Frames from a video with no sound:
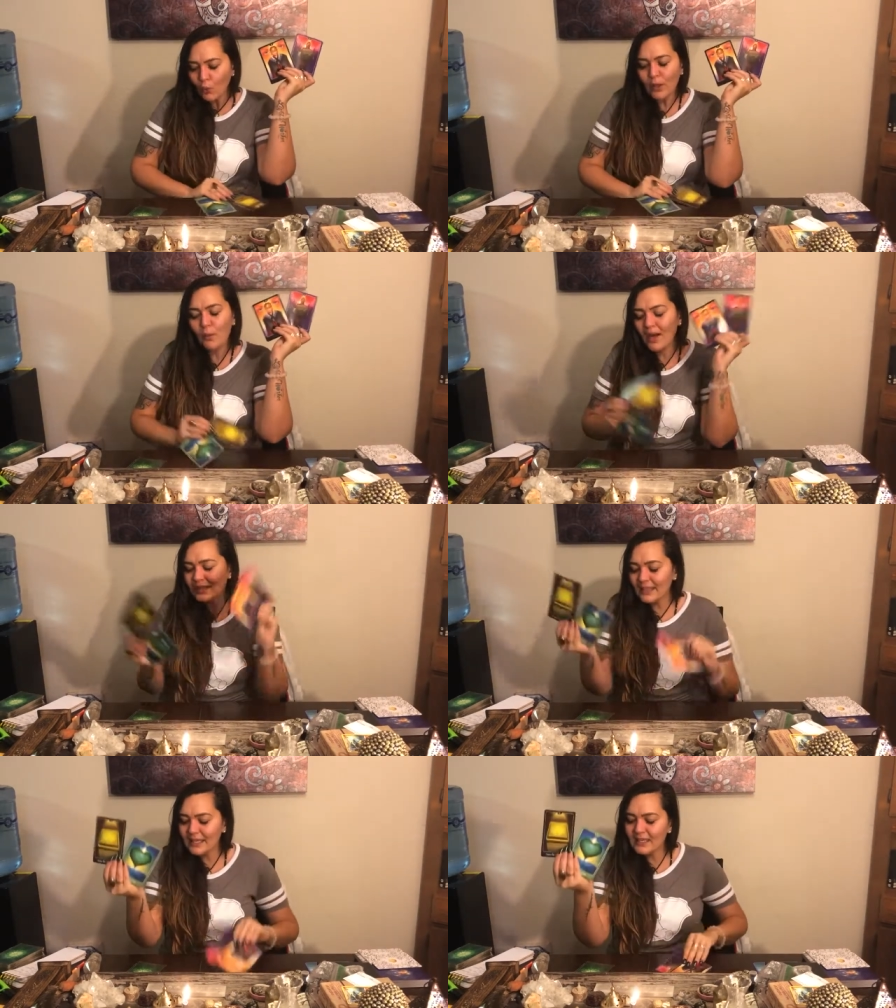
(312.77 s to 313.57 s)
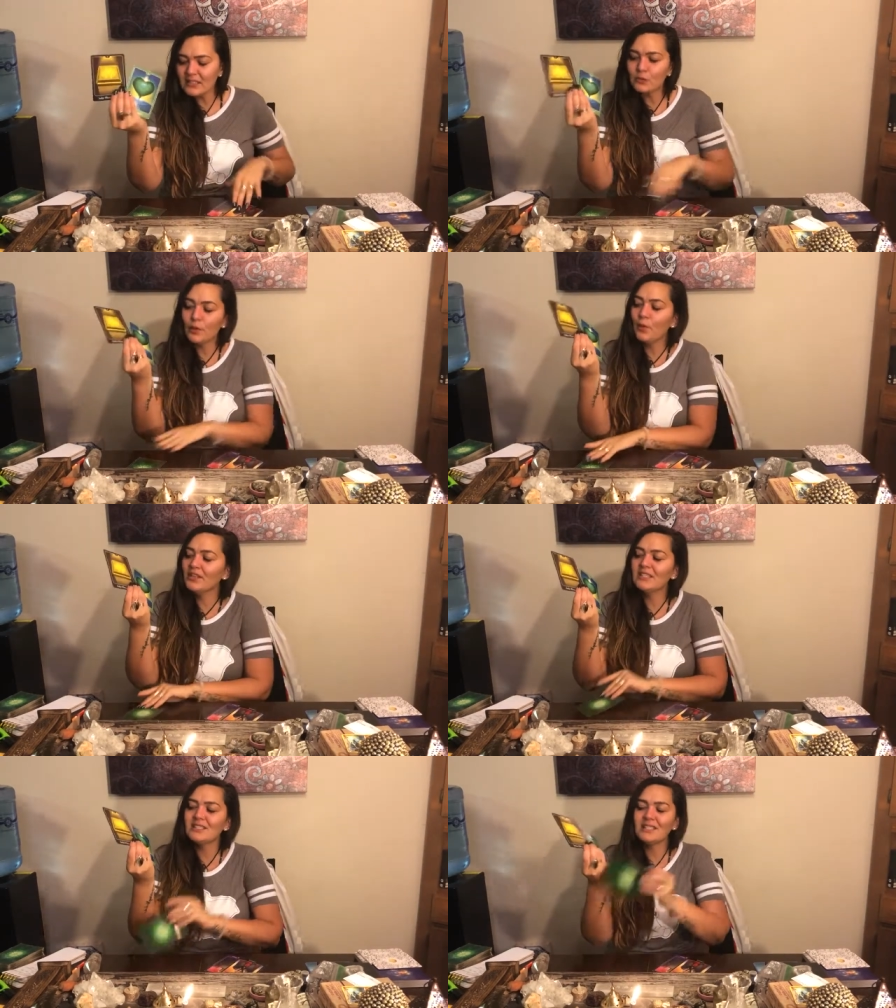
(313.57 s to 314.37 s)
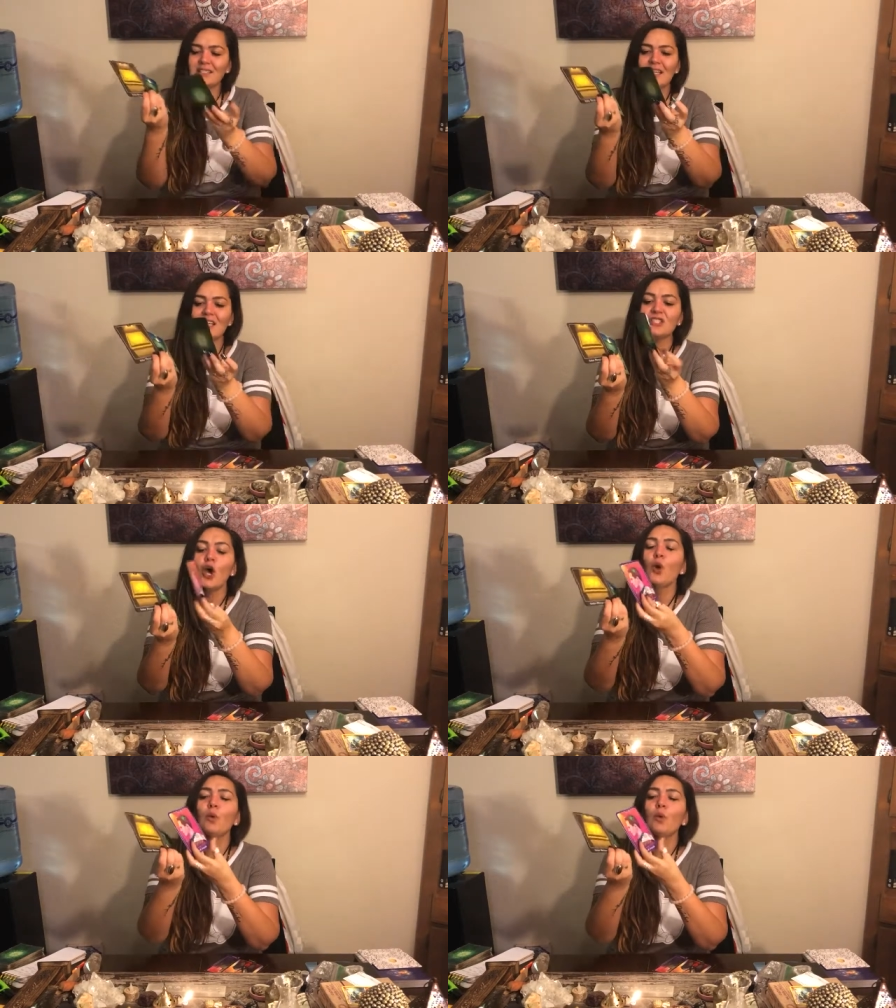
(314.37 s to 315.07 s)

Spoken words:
We want this. We want the success.